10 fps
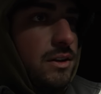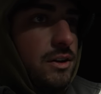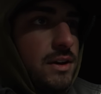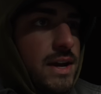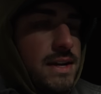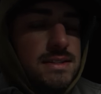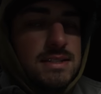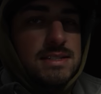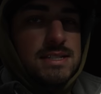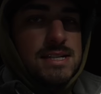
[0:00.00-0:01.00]
good end to
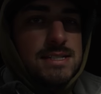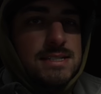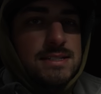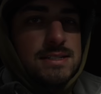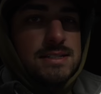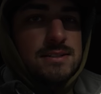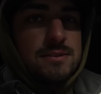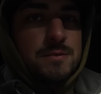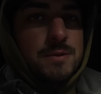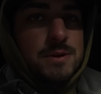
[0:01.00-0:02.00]
the season.
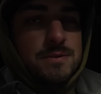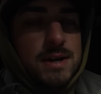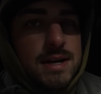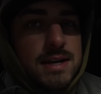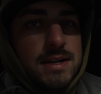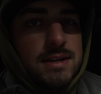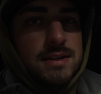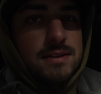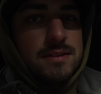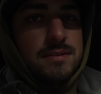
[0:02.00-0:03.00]
What a ride!
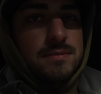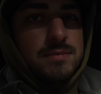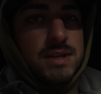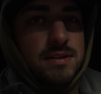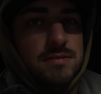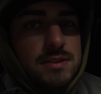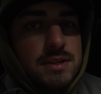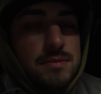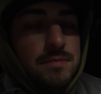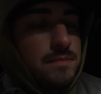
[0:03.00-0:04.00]
Definitely